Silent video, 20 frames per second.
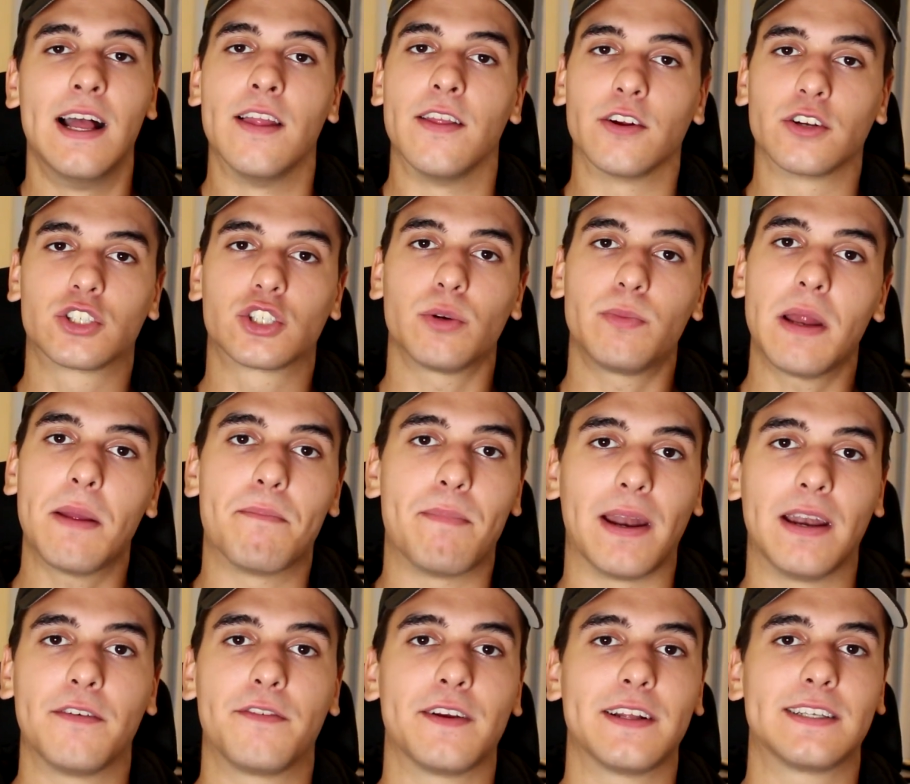there's so many
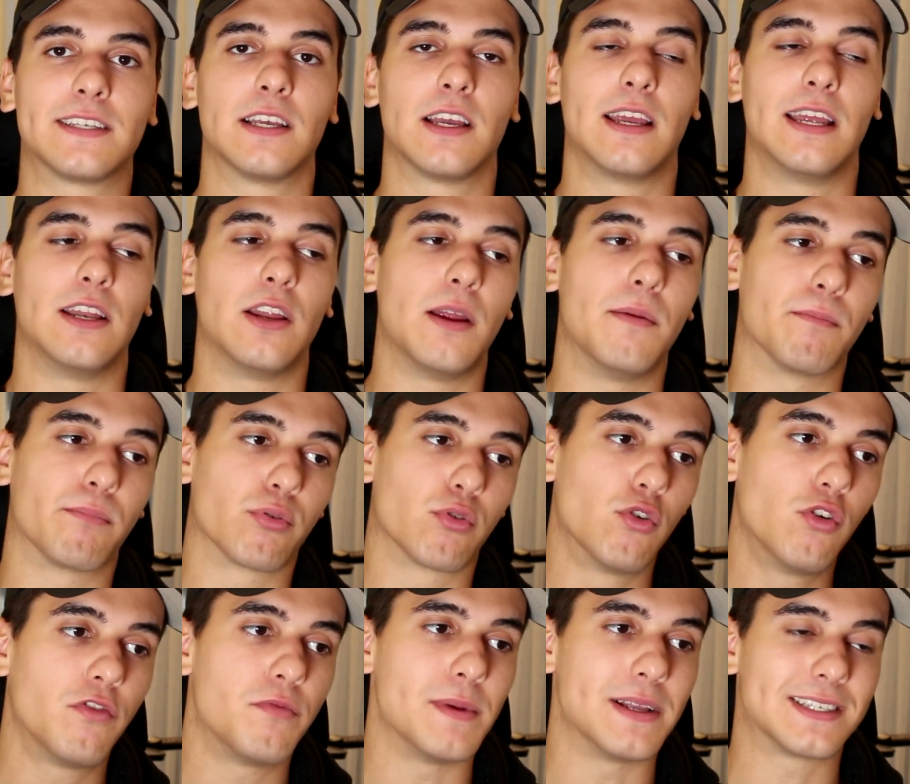benefits and
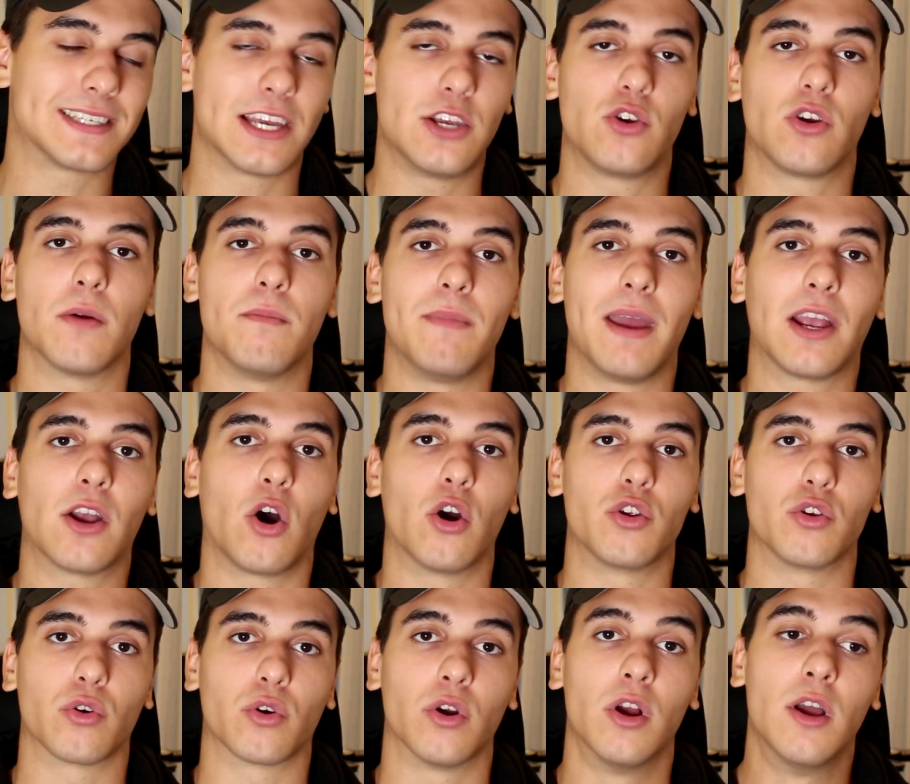improvements that you can make
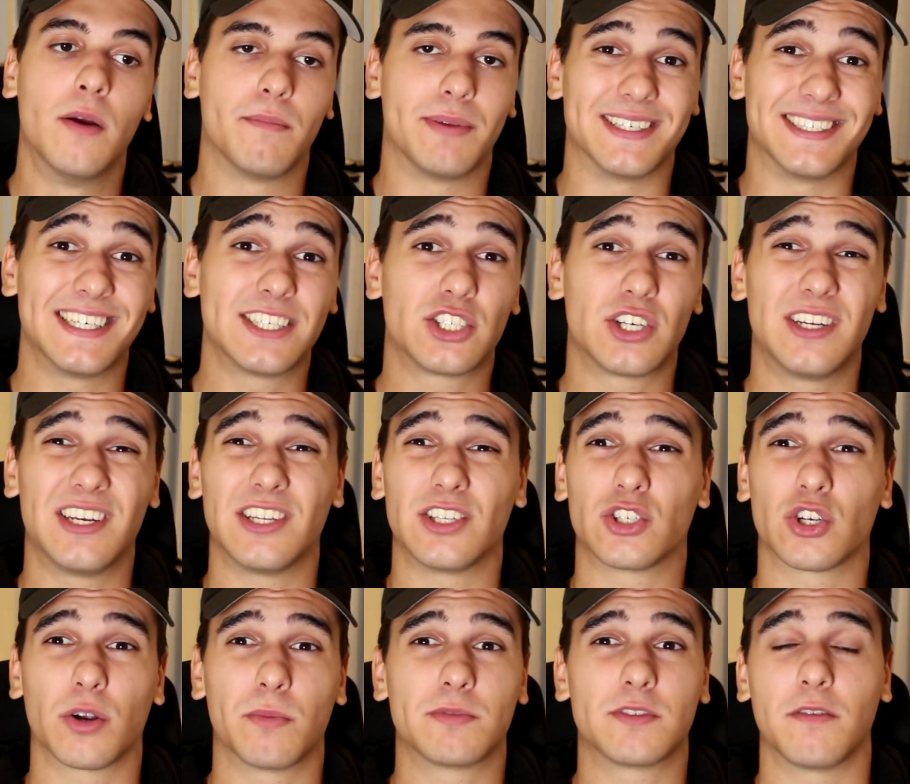on your position in
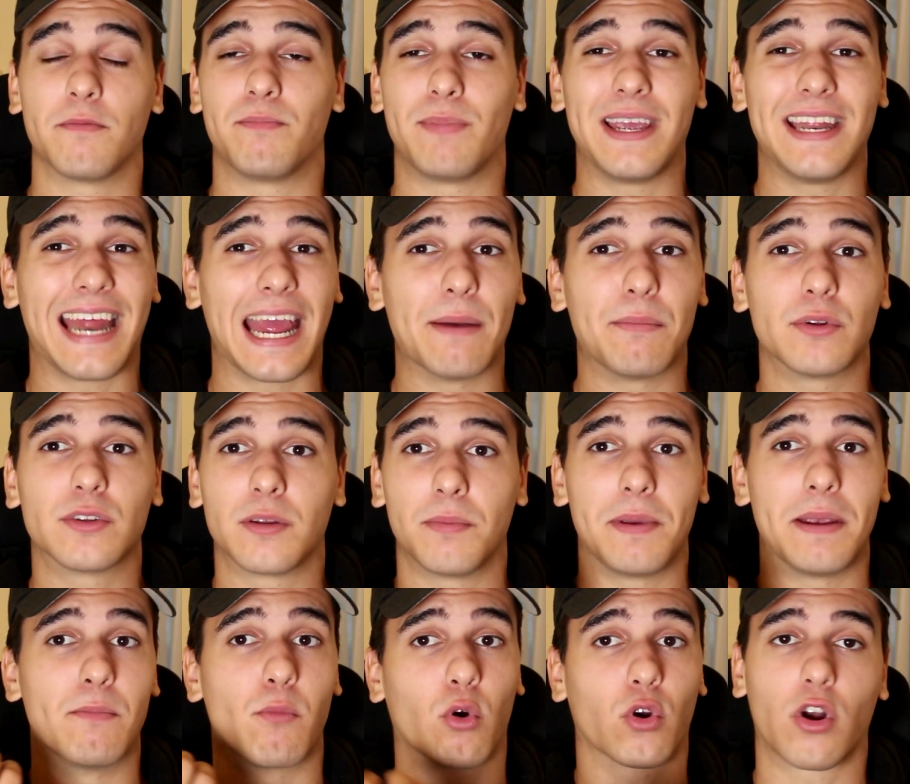terms of being able to
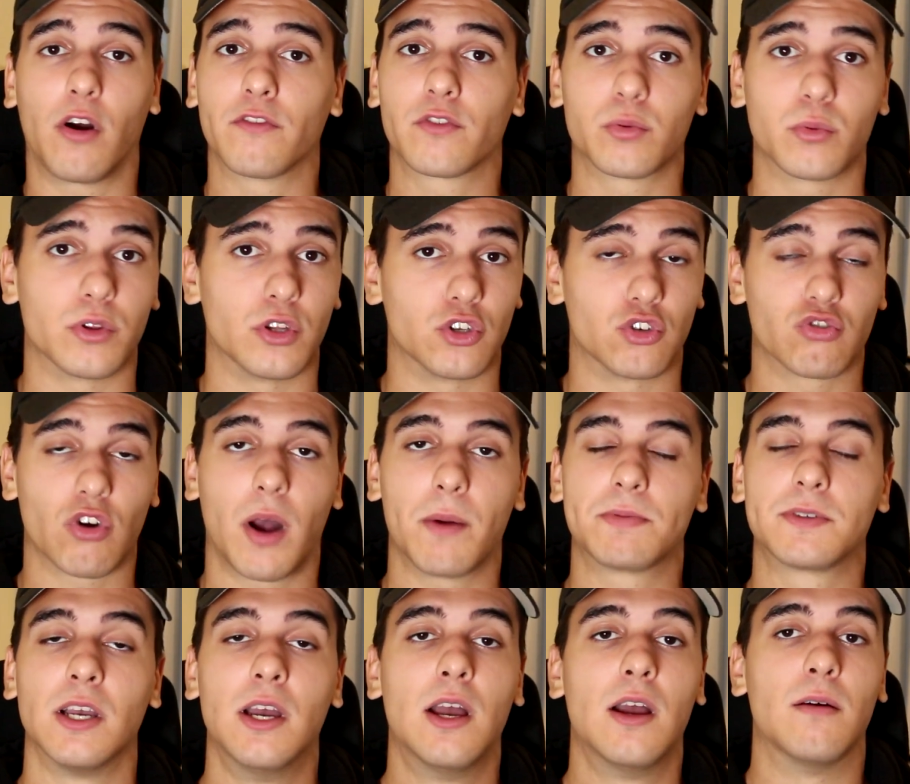be more comfortable in the
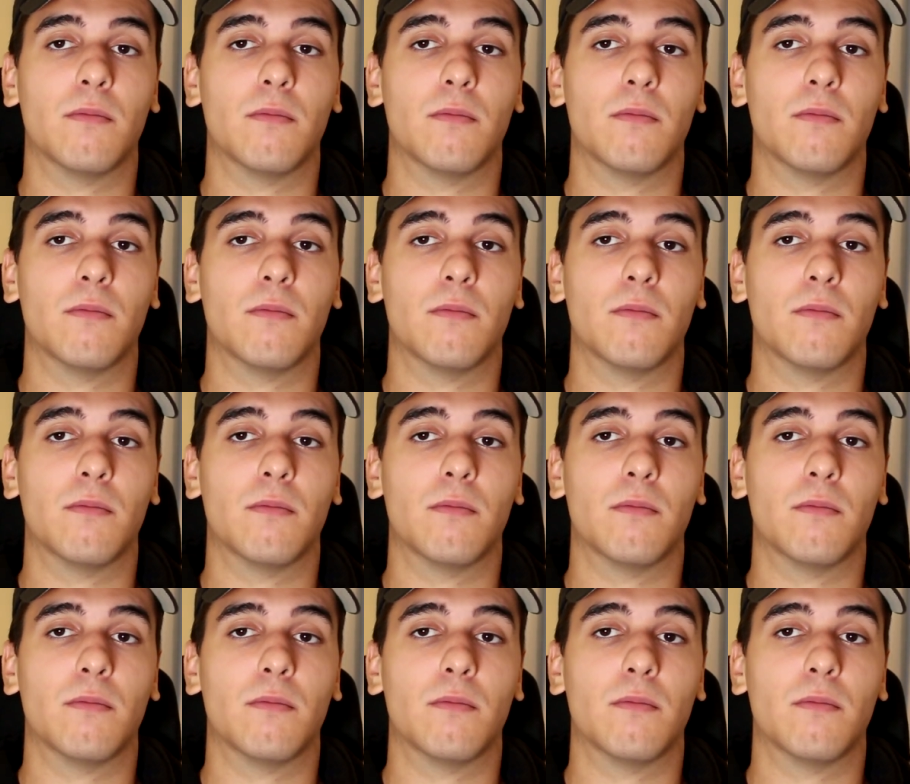drops,